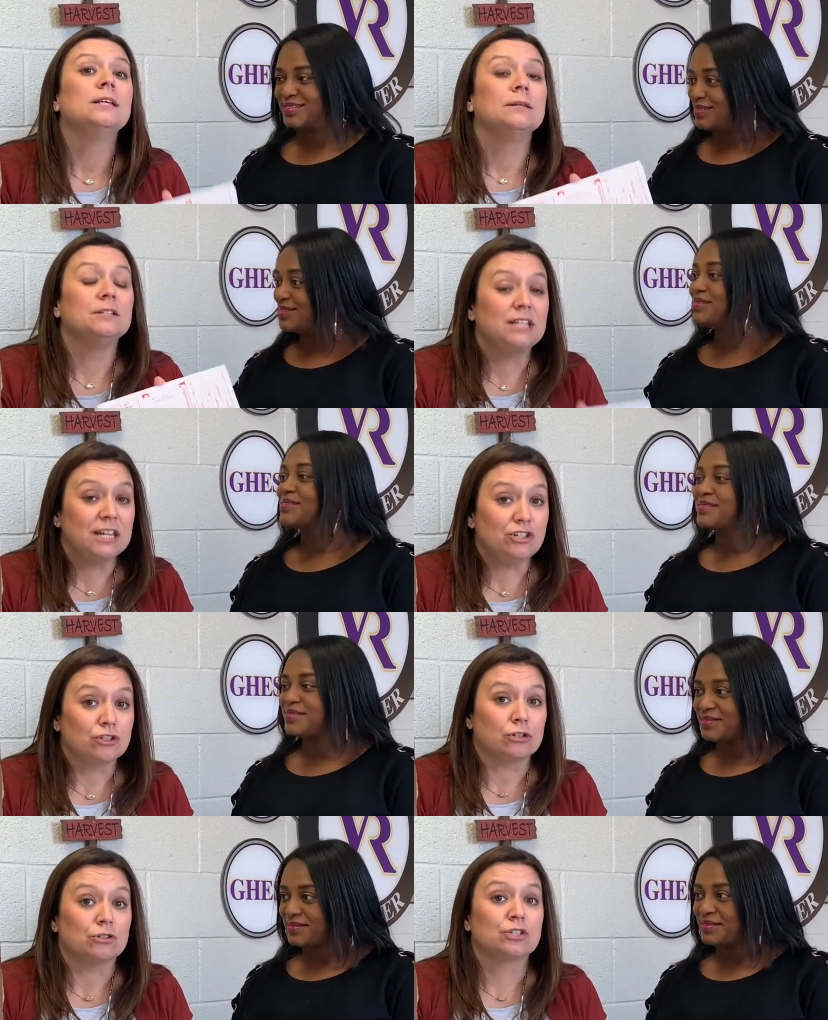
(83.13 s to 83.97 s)

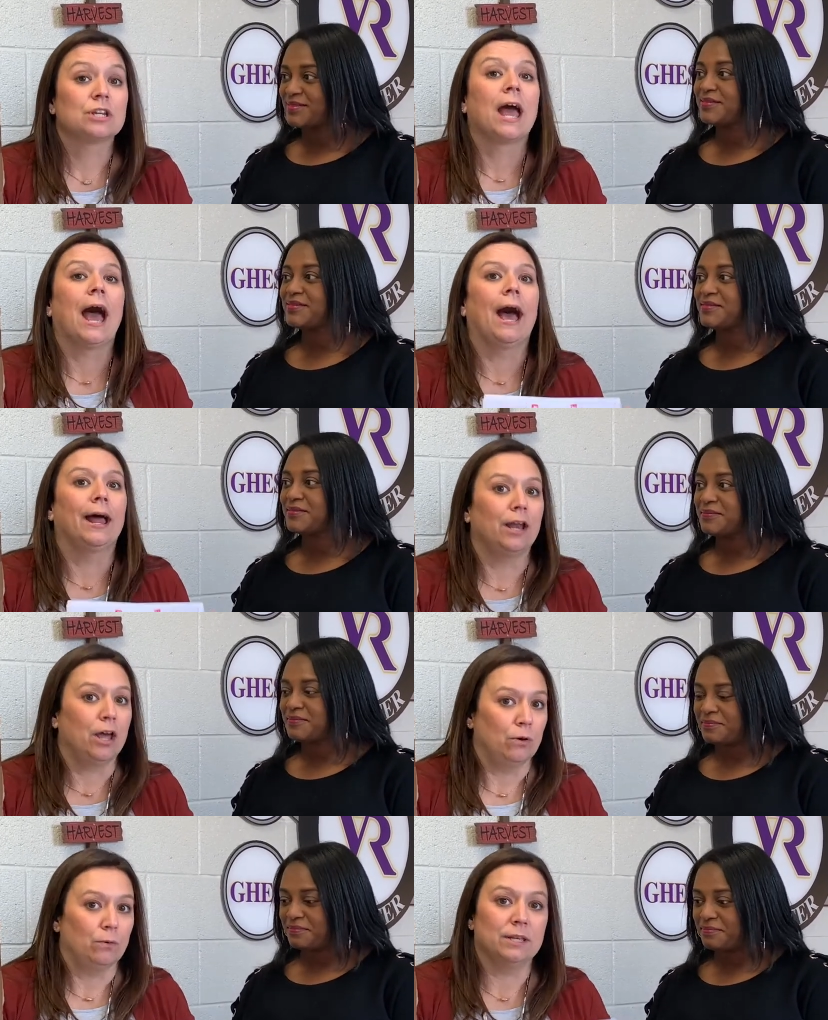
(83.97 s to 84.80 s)
Speaker 1: Teachers, I
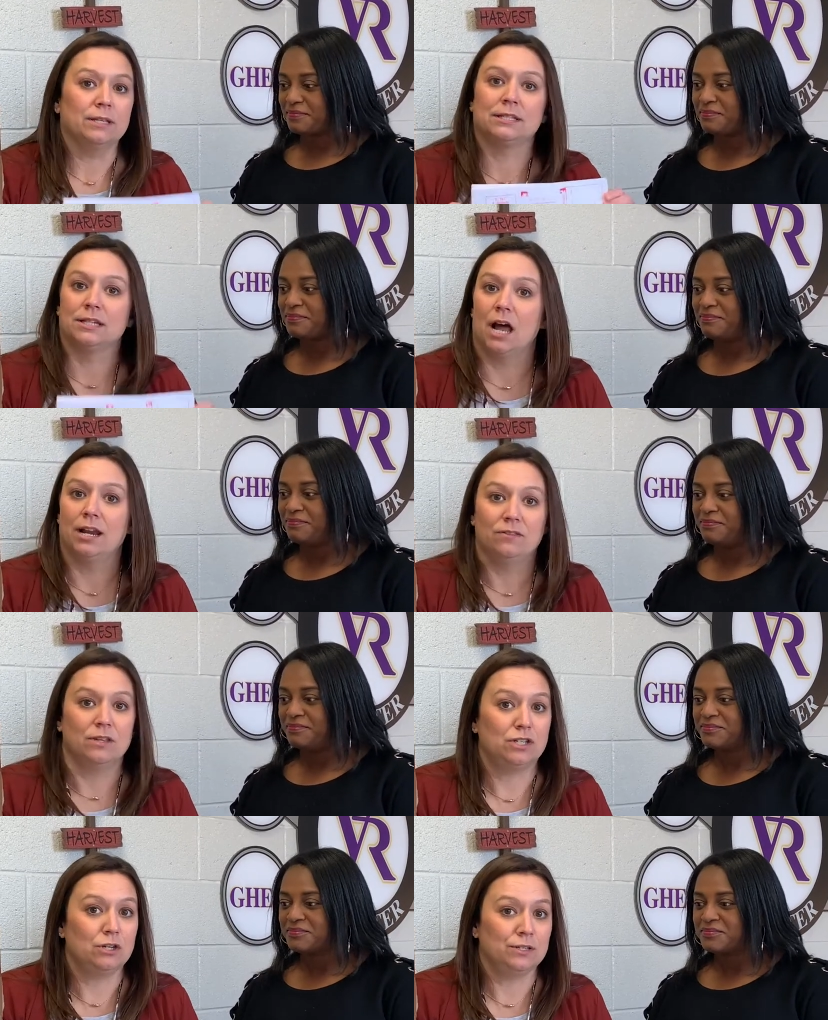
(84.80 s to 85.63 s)
know it's not in
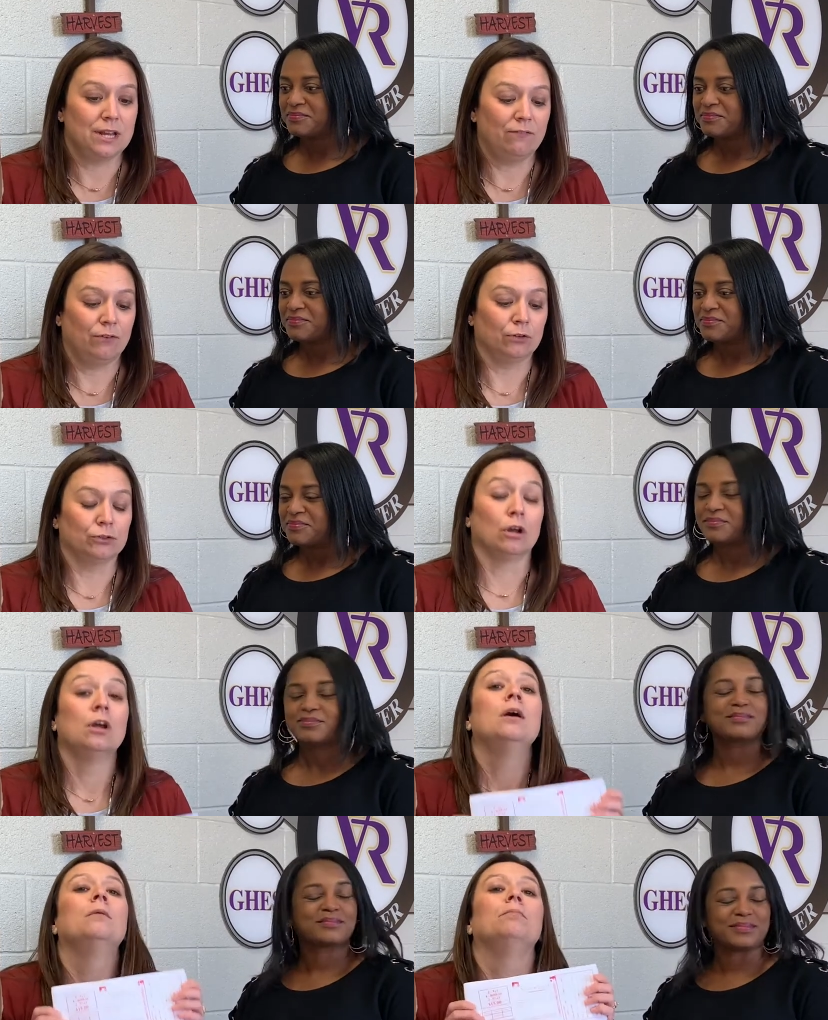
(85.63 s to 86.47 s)
the Tuesday folder
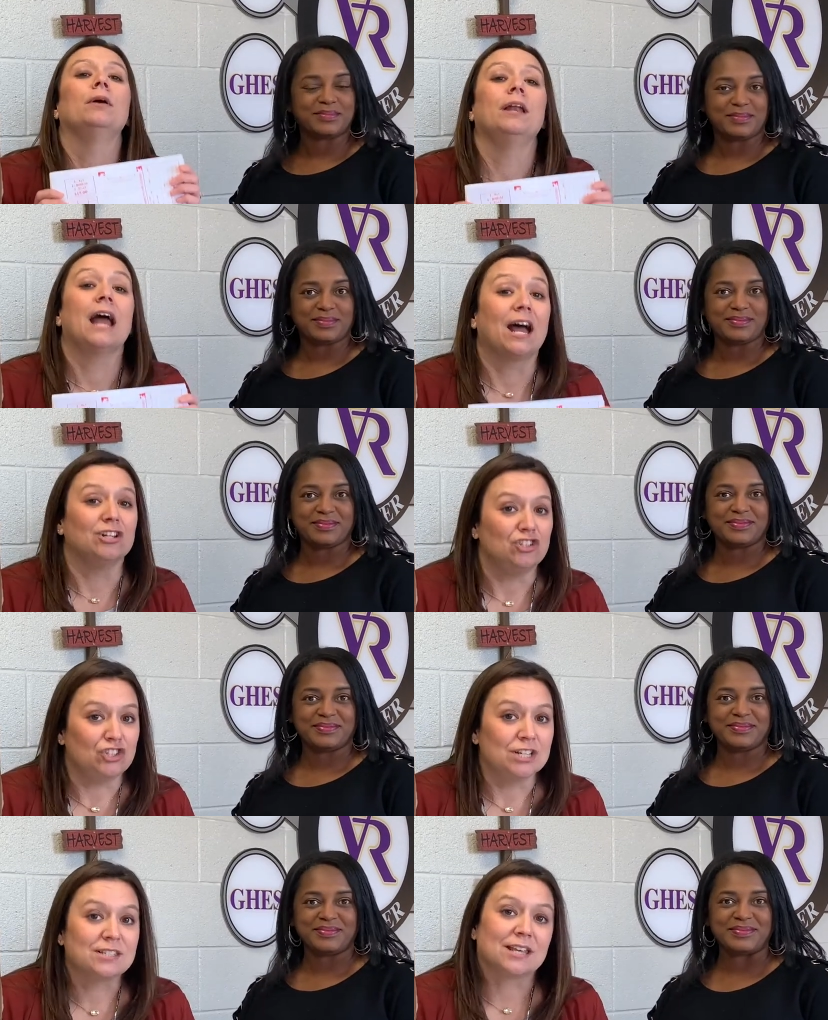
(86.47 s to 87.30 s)
but I
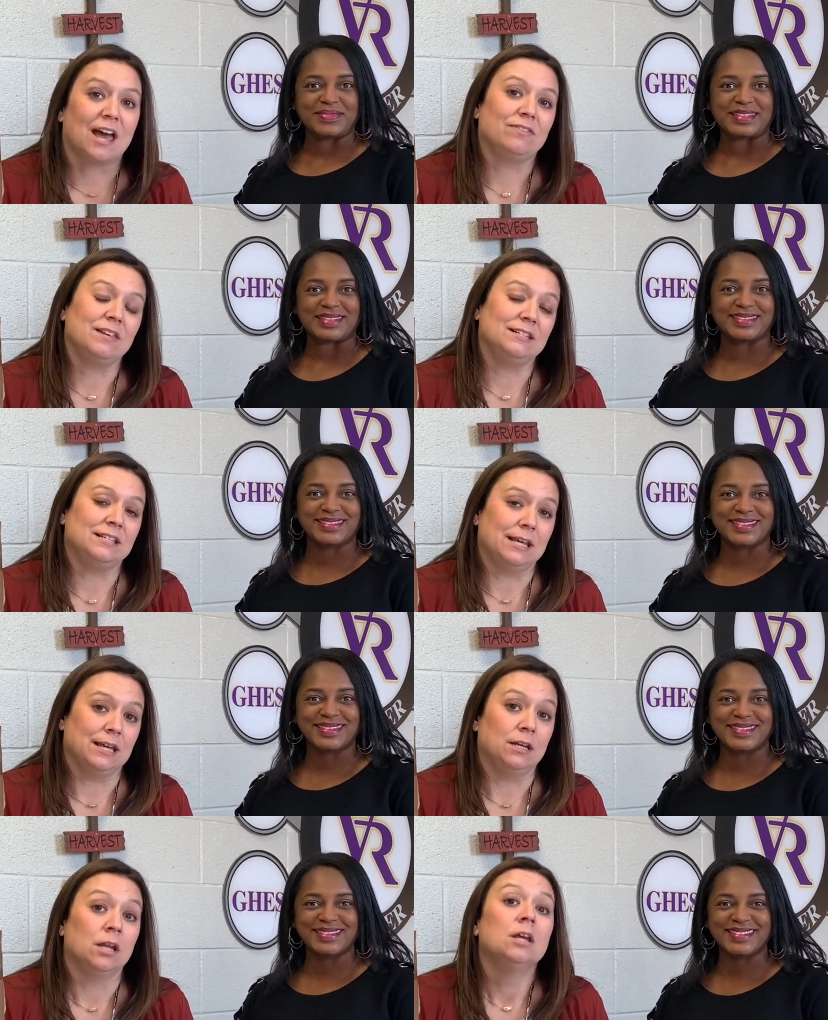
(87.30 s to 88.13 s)
just got these
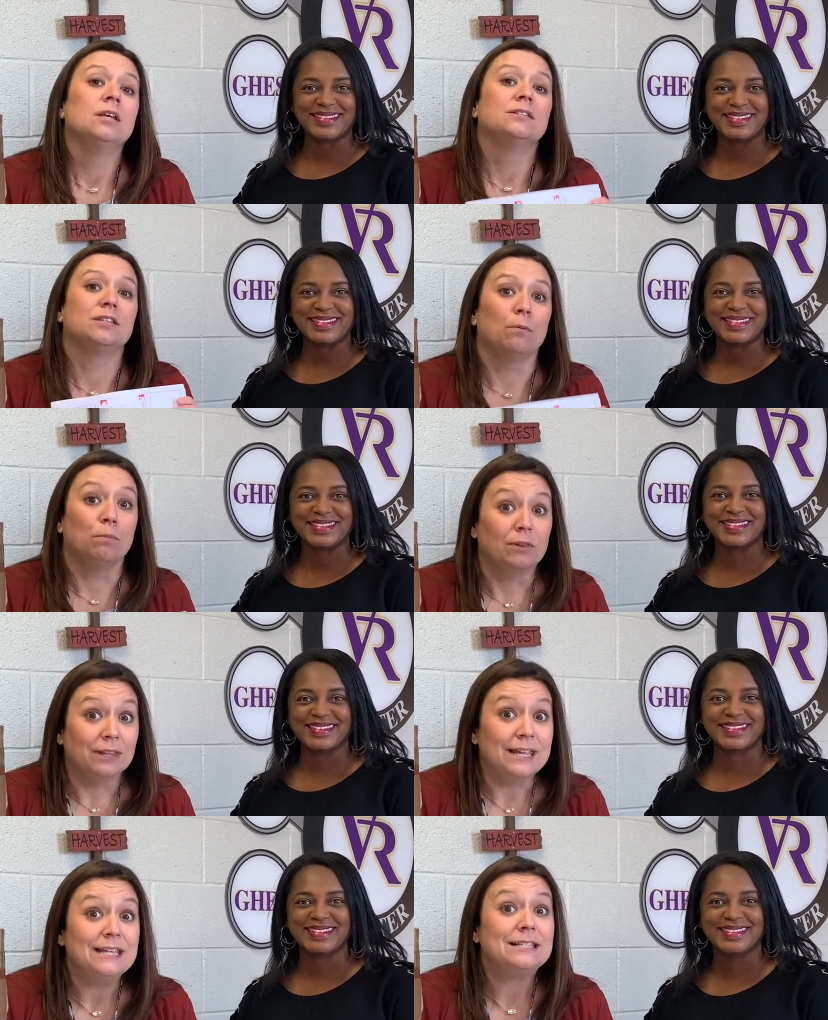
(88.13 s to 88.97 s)
in. So
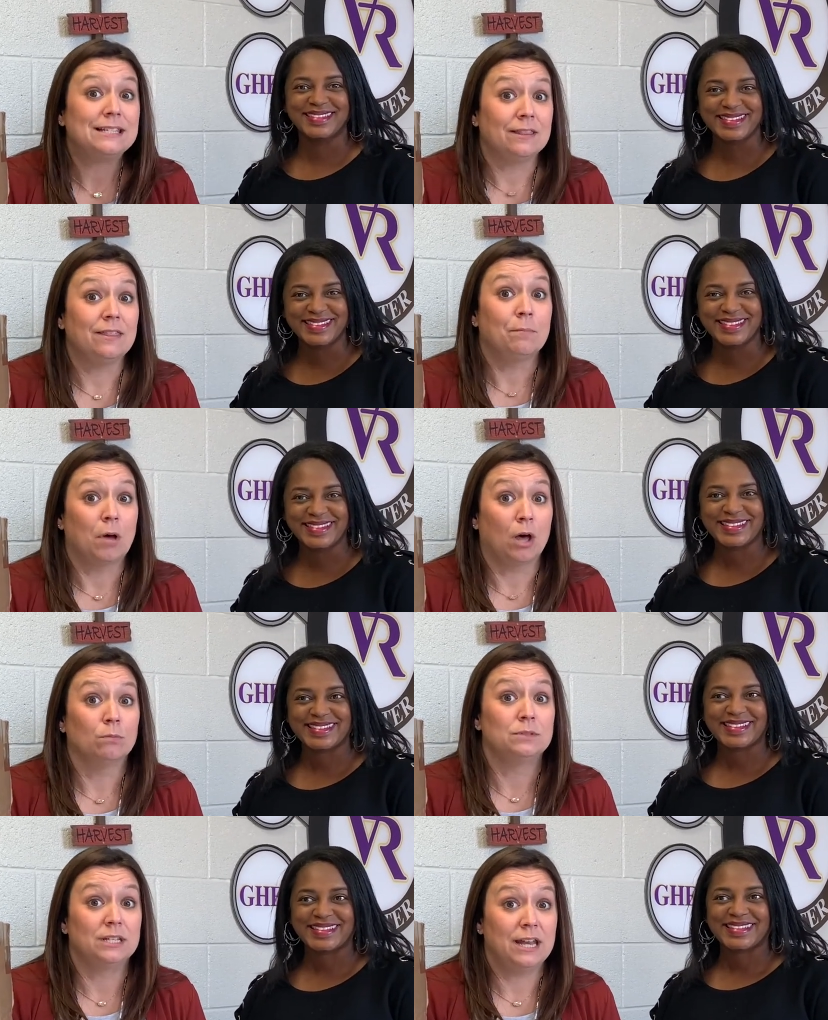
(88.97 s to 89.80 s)
please send them
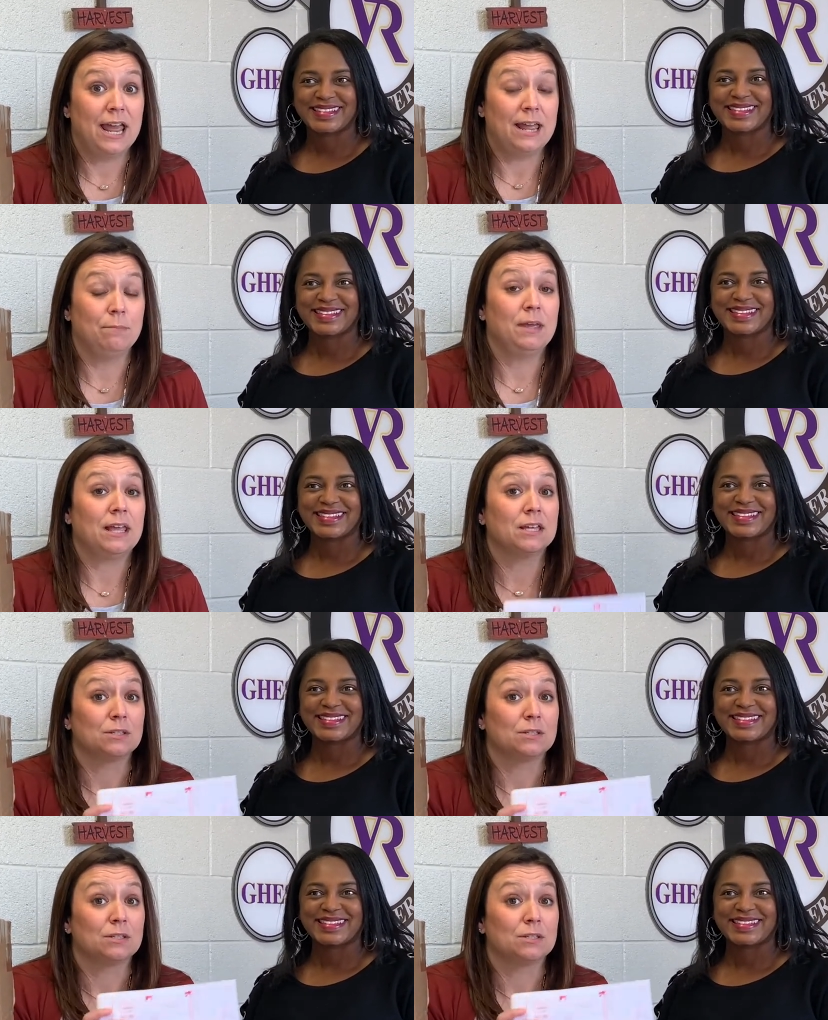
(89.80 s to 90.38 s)
home today because